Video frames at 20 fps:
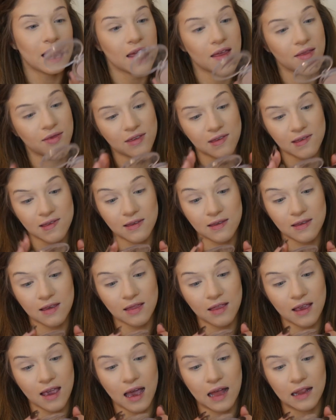and this is
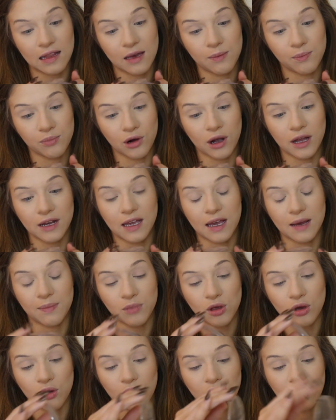in the color Bright
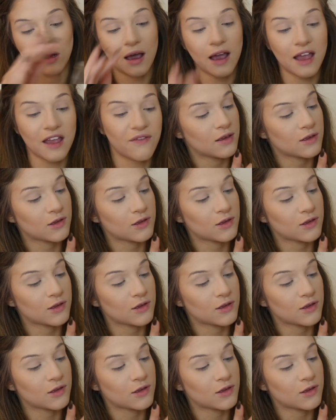Up Your Life.